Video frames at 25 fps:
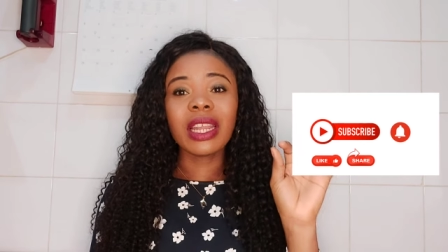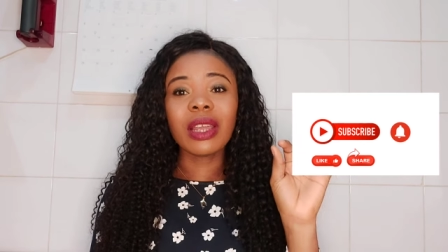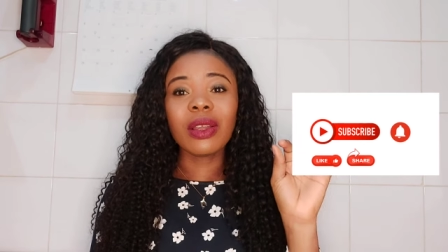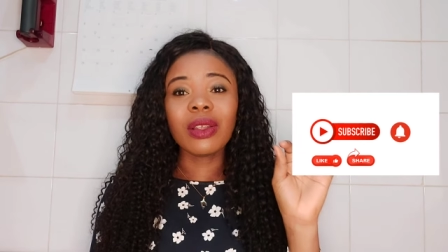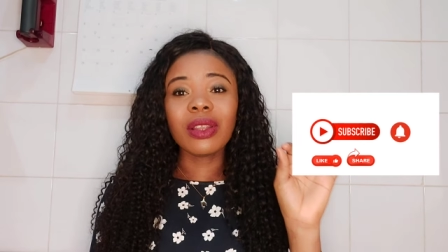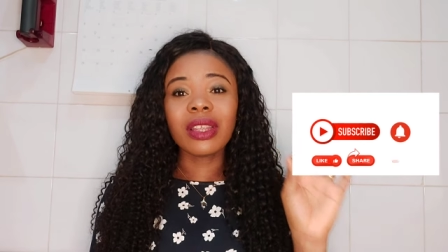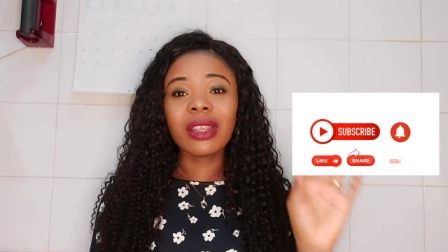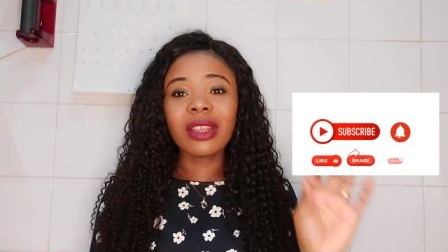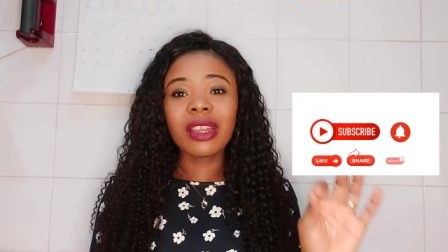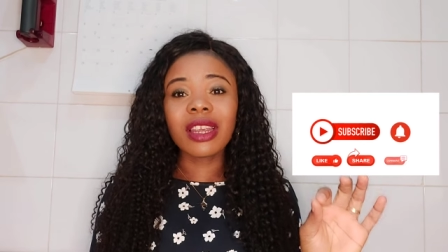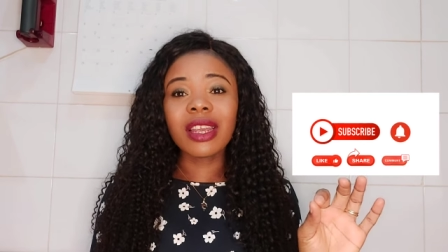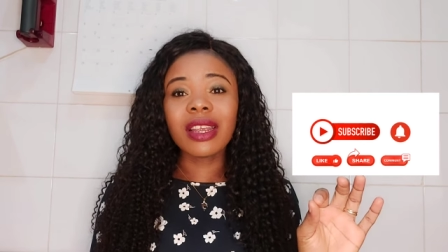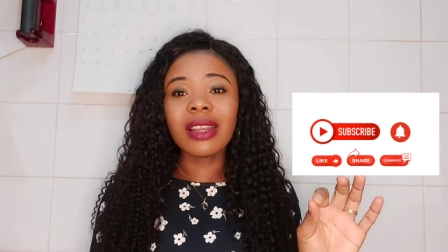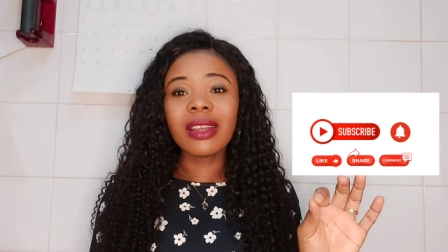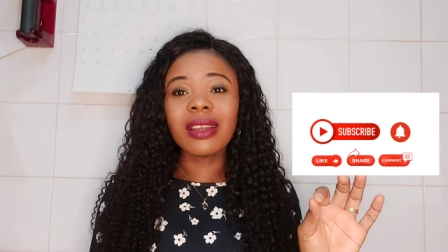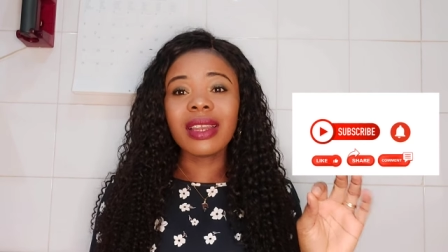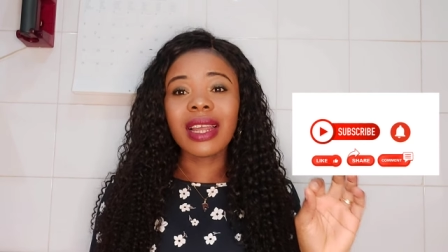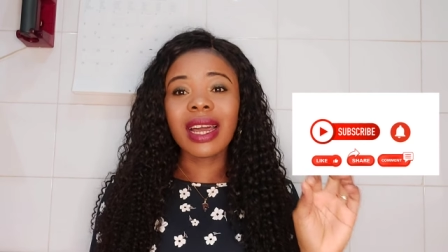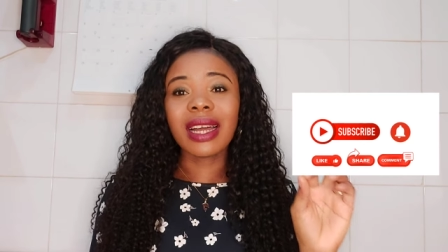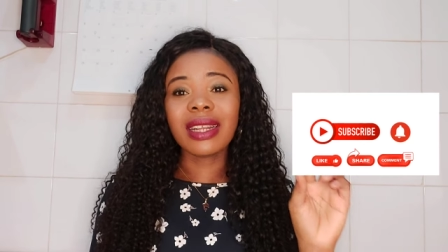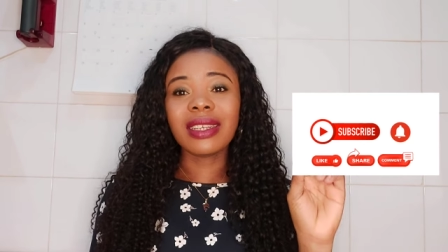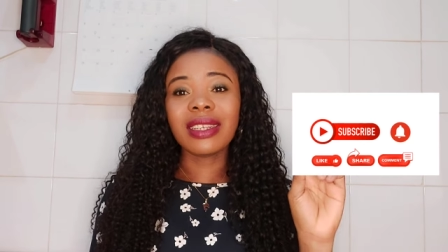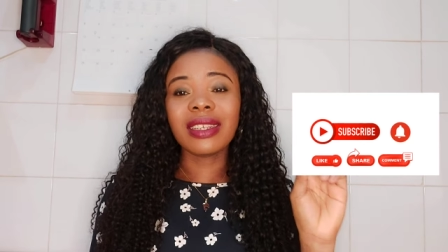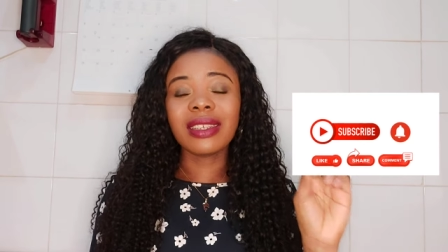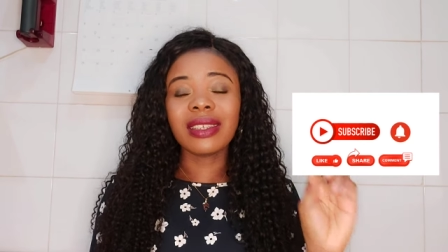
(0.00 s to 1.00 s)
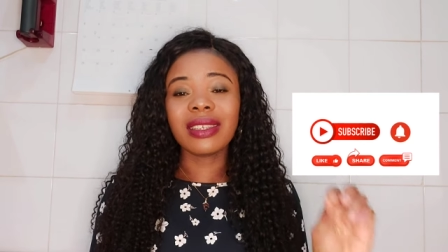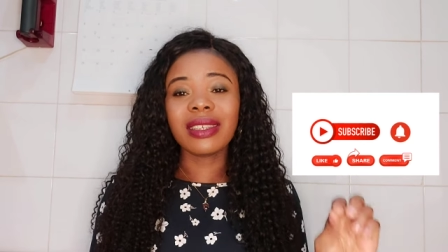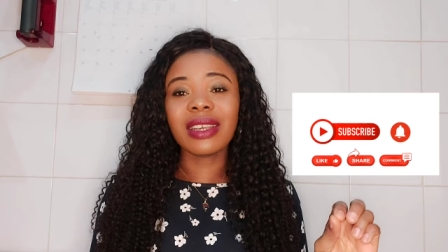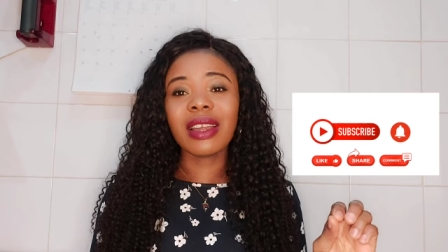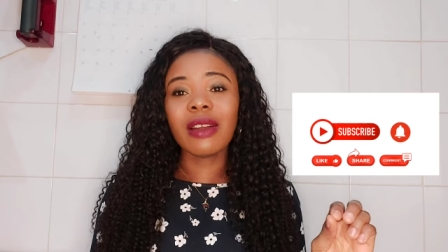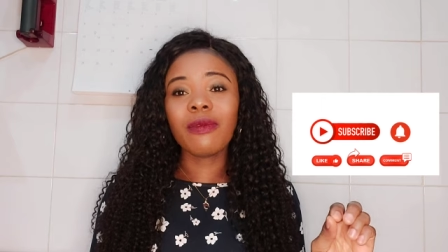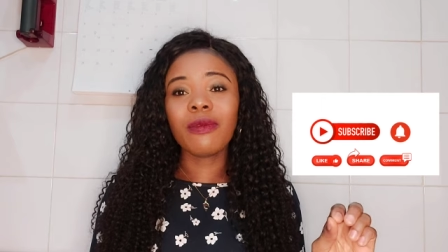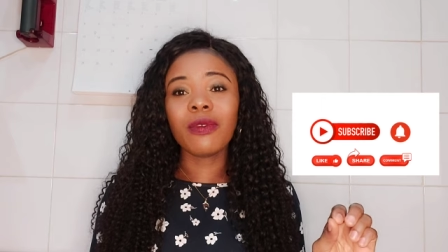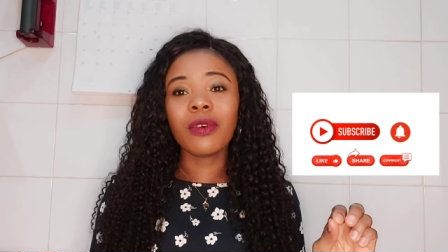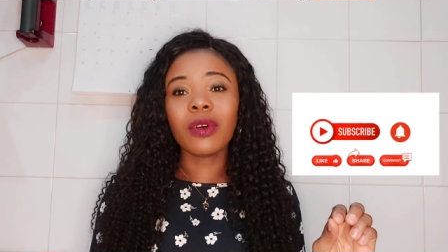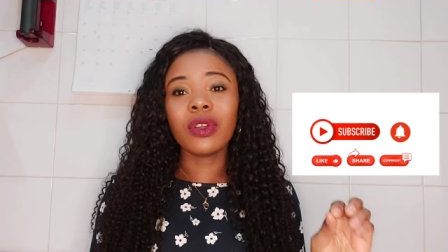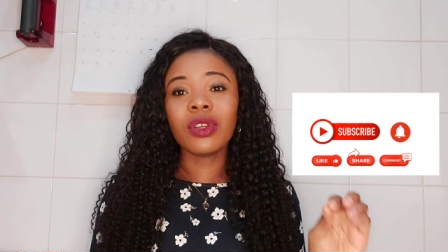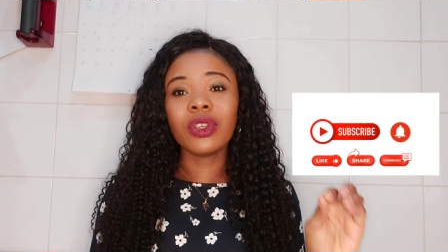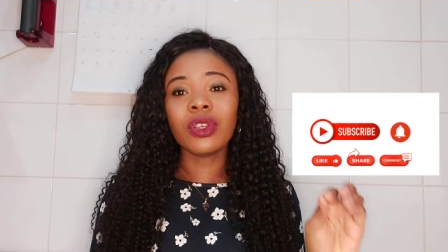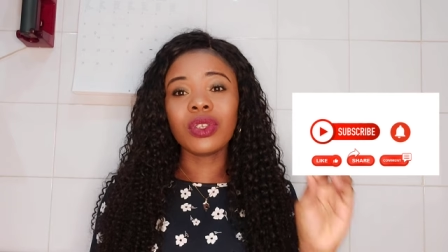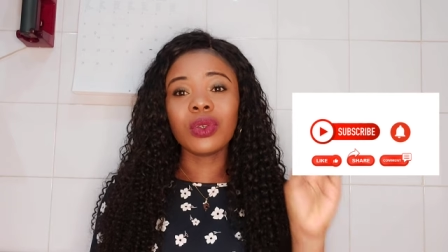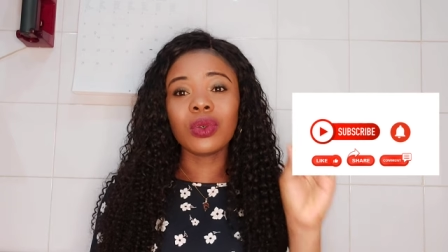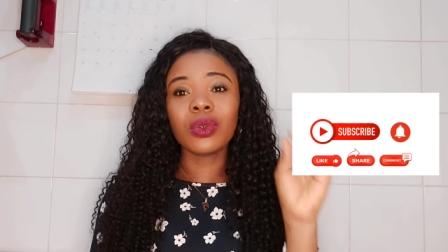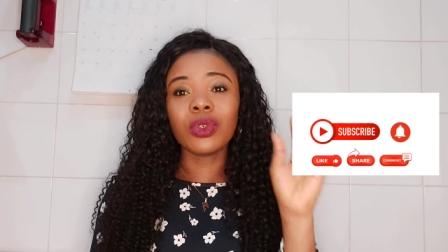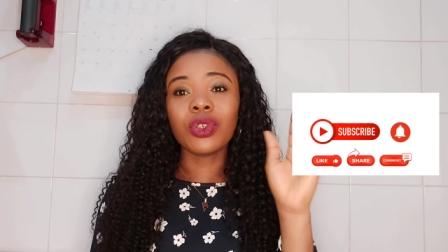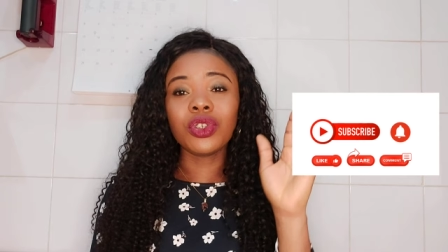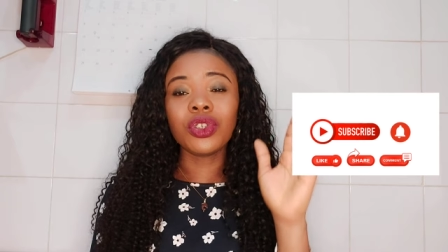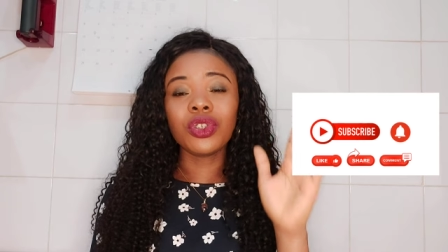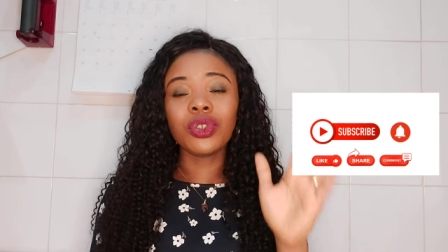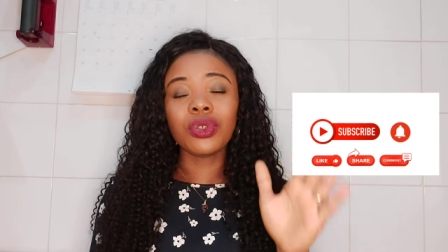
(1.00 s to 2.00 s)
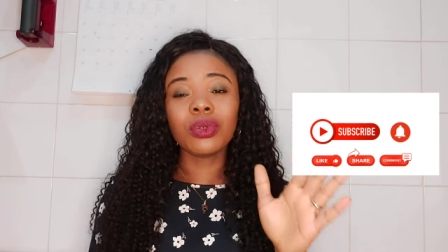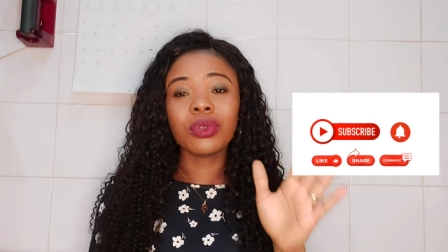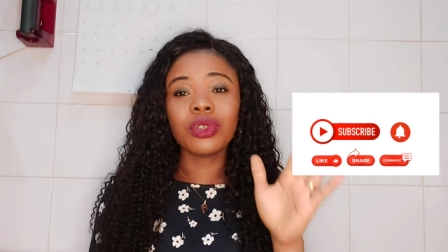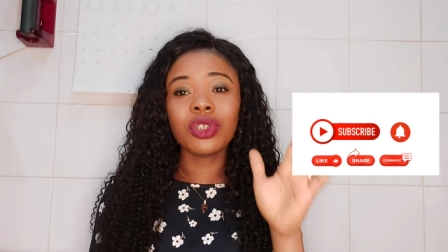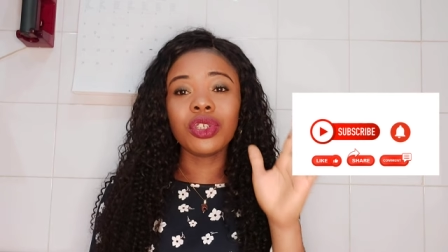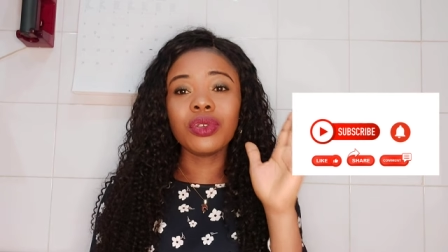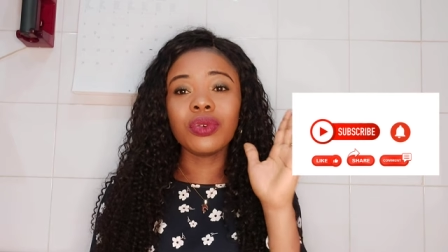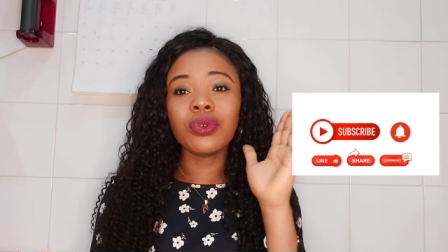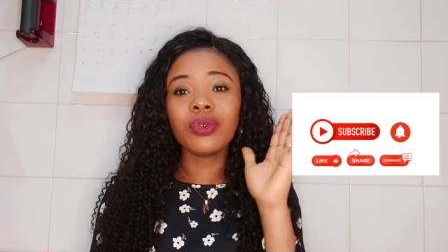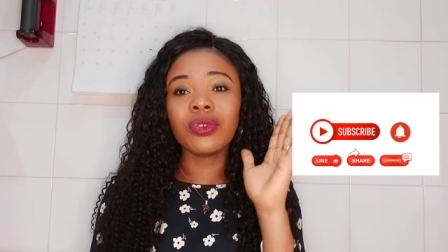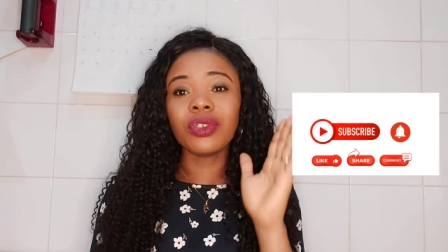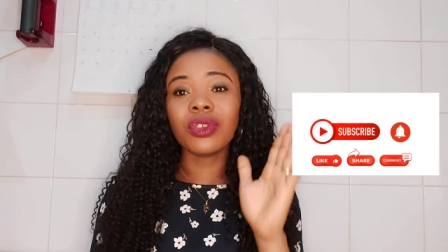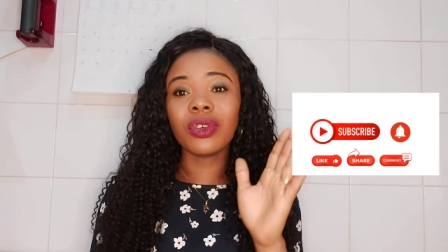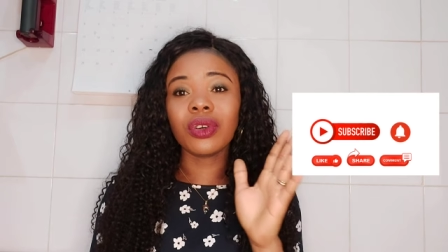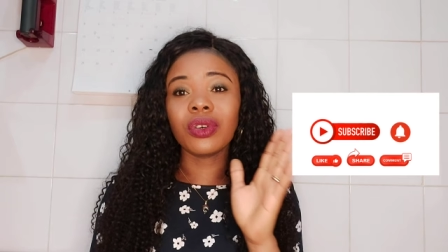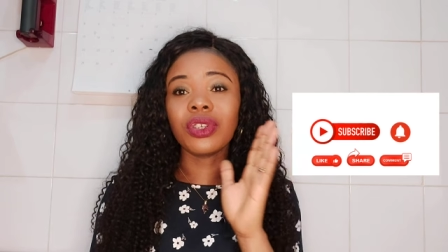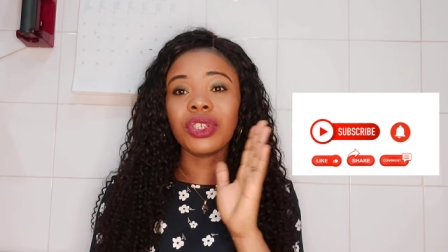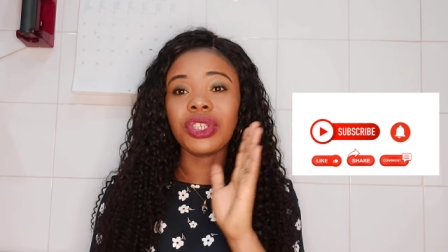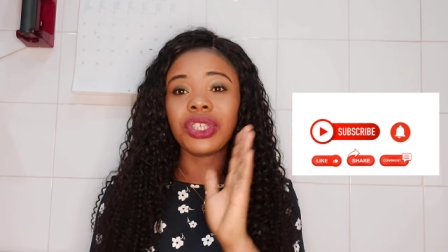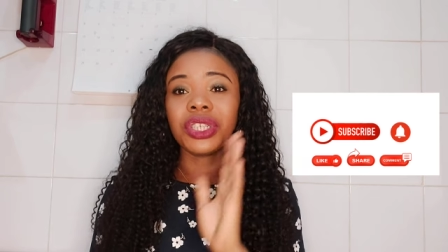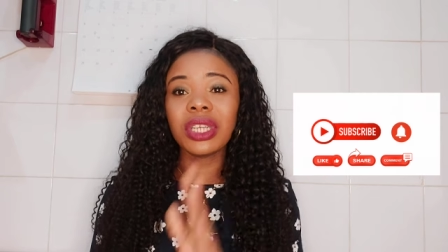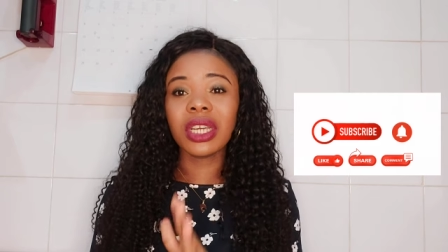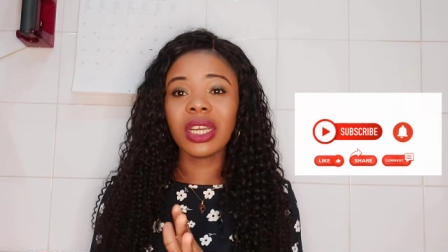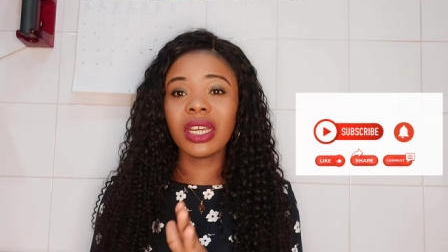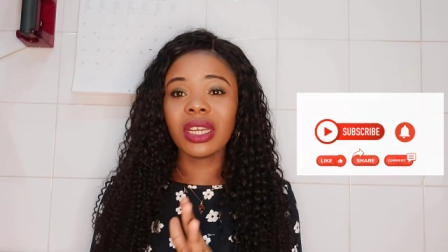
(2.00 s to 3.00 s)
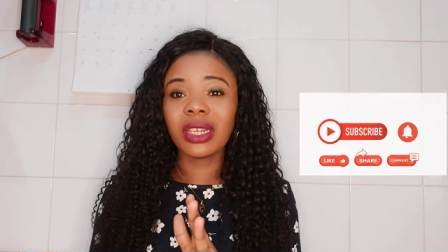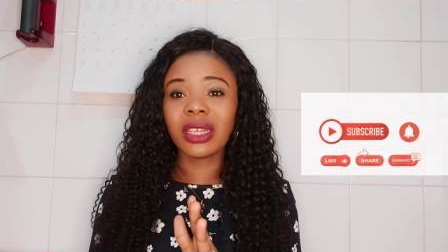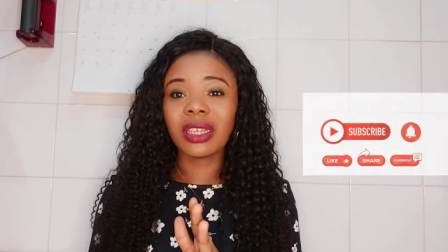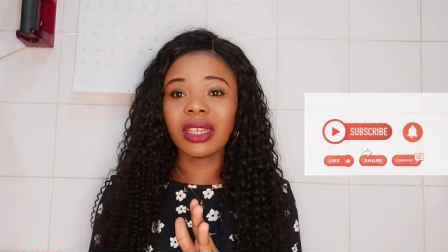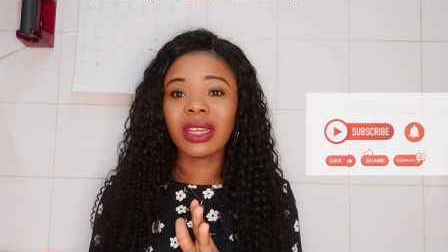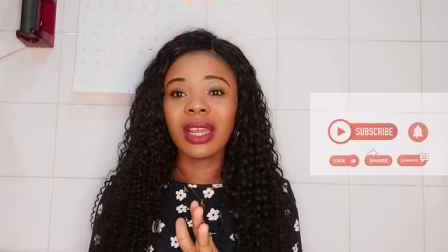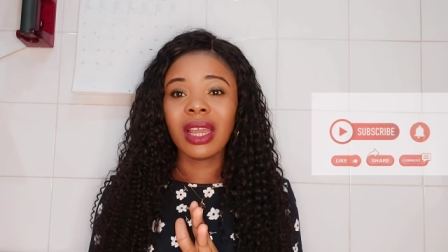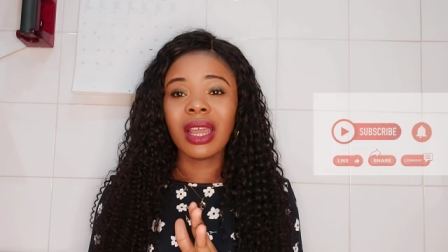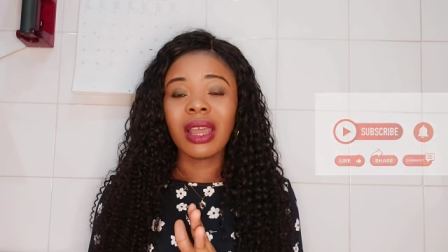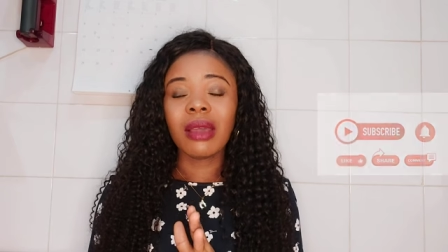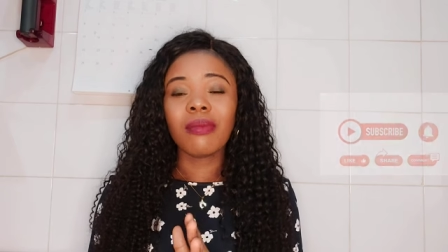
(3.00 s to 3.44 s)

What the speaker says: The thing that is there for you is to choose your shade.